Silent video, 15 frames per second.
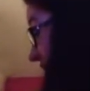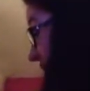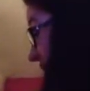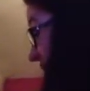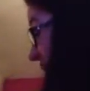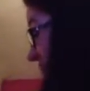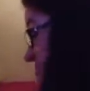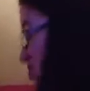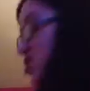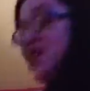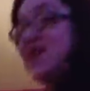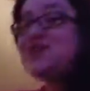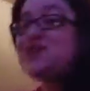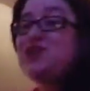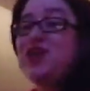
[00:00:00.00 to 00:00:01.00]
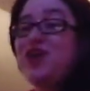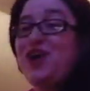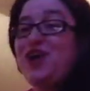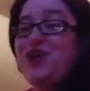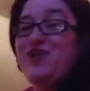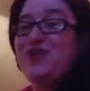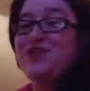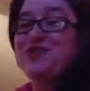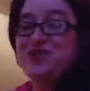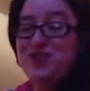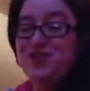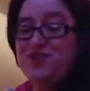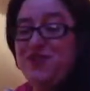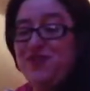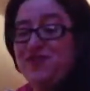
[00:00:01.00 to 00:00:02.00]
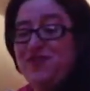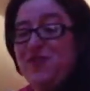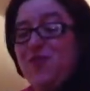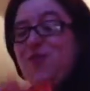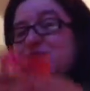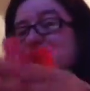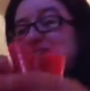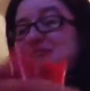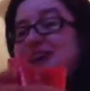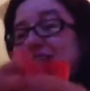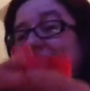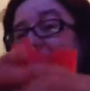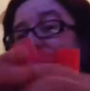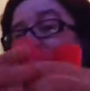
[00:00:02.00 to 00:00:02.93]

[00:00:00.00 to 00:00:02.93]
I mentioned has to go to Revlon once again